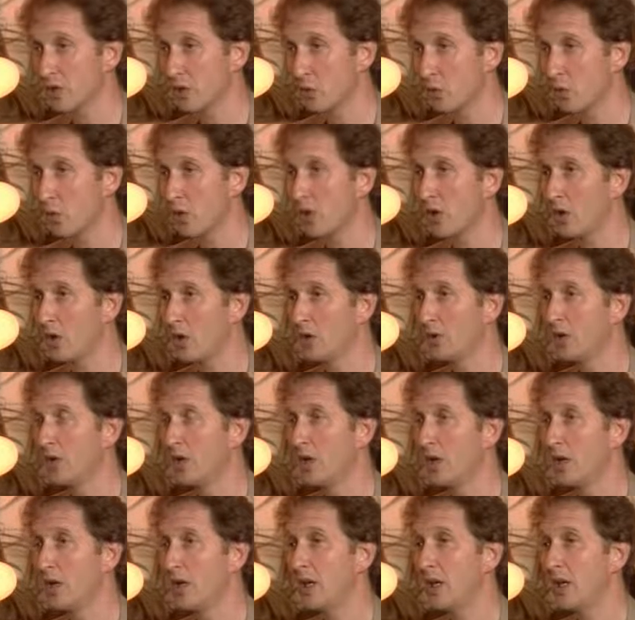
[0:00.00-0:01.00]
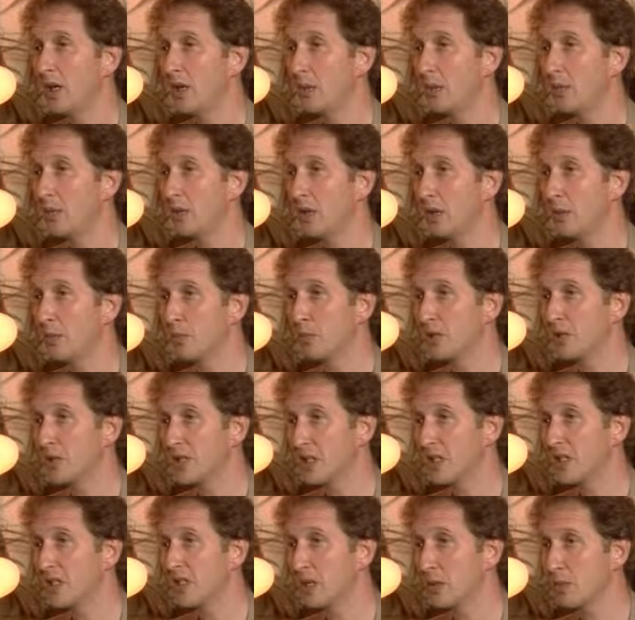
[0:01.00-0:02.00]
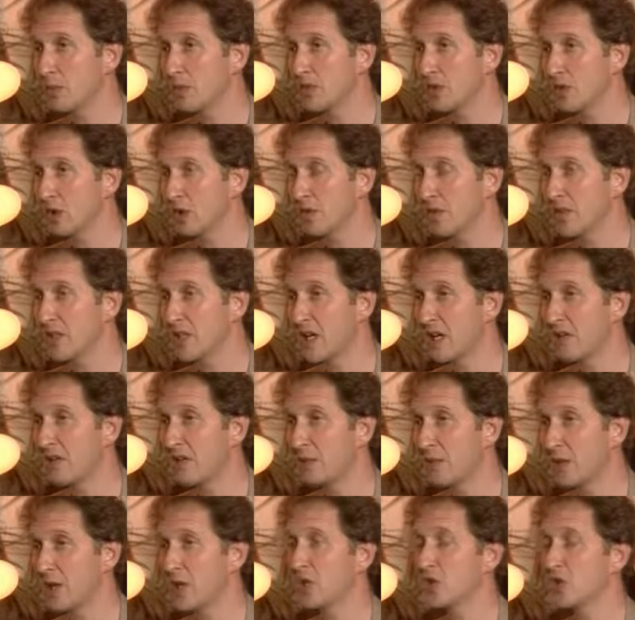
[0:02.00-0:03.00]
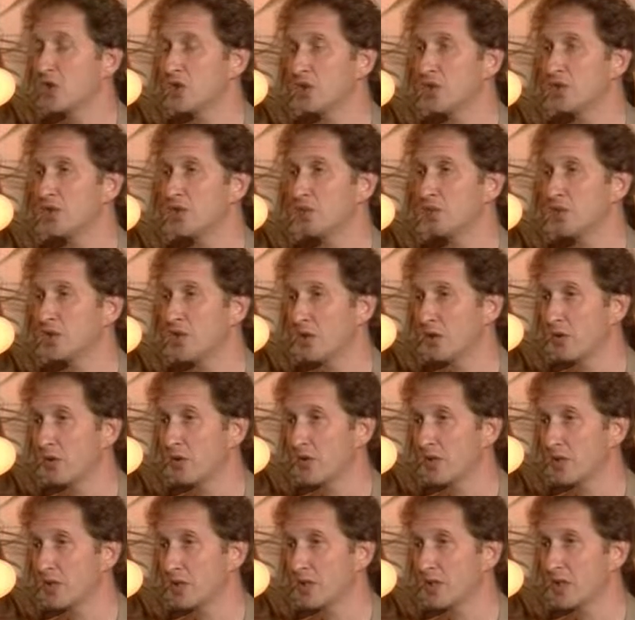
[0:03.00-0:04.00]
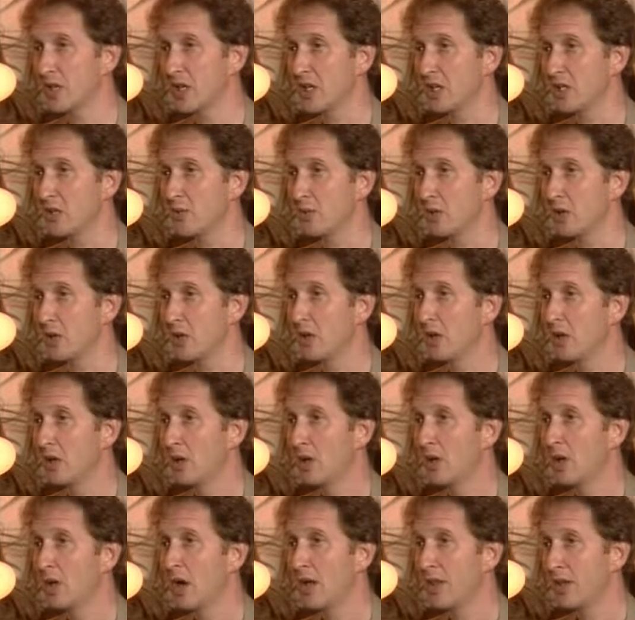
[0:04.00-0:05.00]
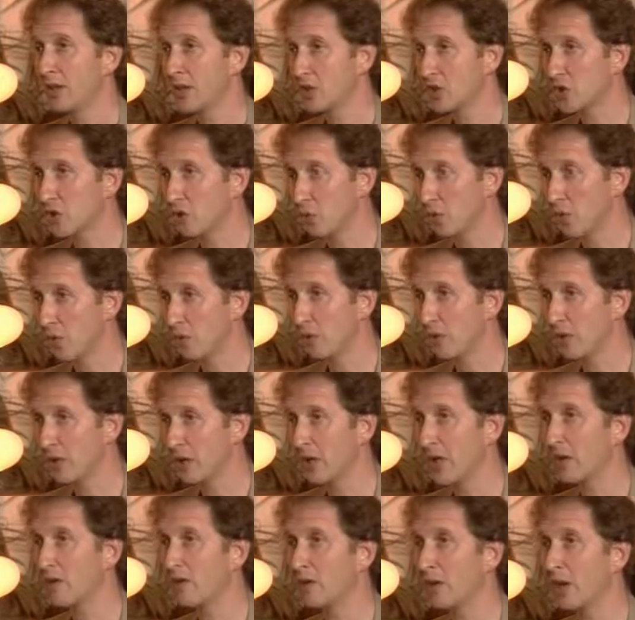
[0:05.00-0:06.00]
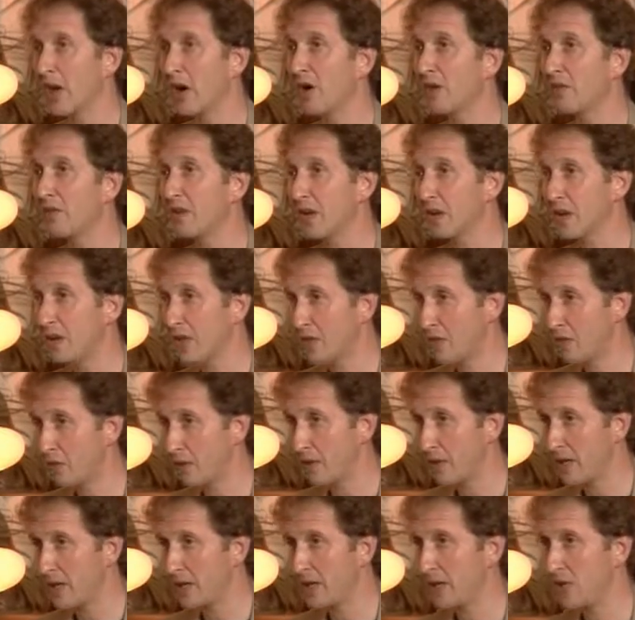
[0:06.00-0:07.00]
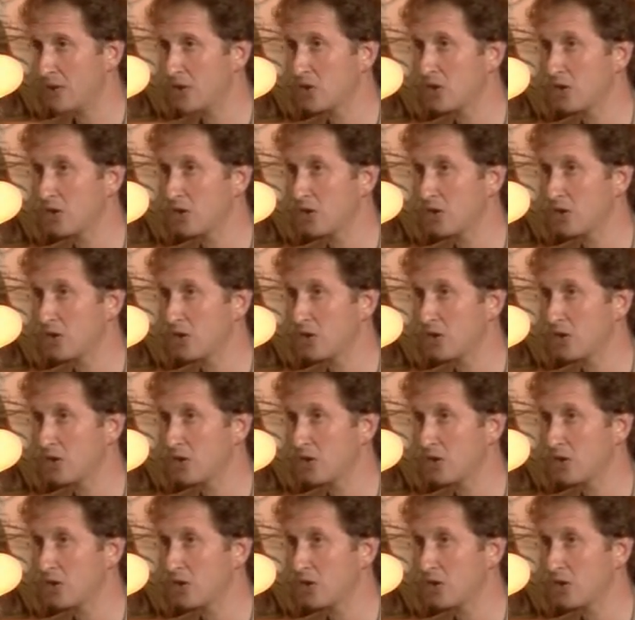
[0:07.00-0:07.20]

of the world in, in presenting himself as having made a shift from terrorist to statesman. I think Sharon believed that Arafat never made that